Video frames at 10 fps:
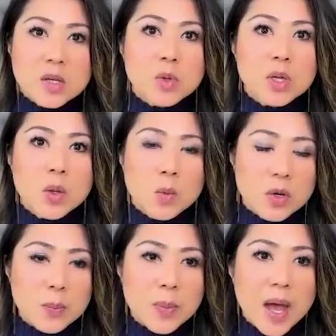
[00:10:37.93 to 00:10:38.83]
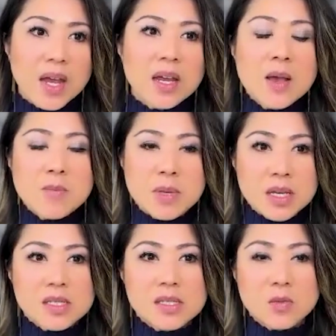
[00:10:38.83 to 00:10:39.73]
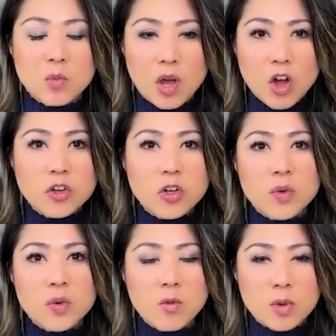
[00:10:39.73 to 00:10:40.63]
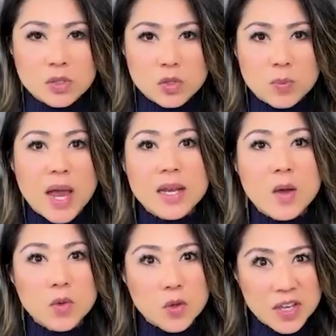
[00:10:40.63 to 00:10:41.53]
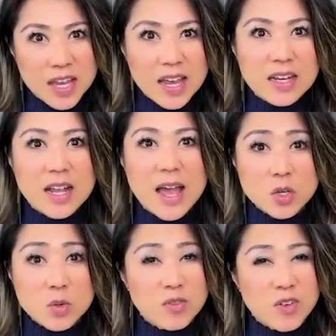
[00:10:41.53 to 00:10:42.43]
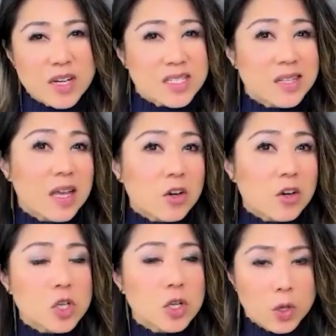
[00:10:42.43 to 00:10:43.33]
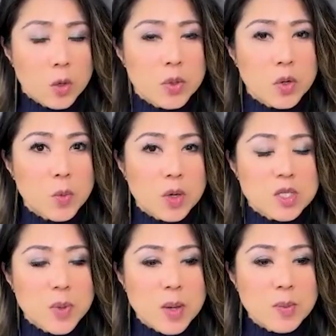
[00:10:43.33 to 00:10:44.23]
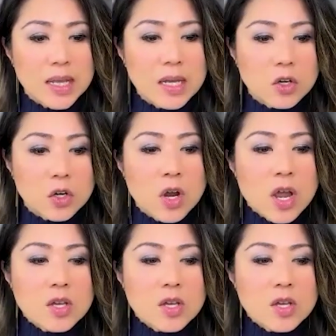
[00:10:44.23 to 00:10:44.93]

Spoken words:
They really want to buy, because we all know that once you buy now, you can actually refinance later to lower your mortgage payment later.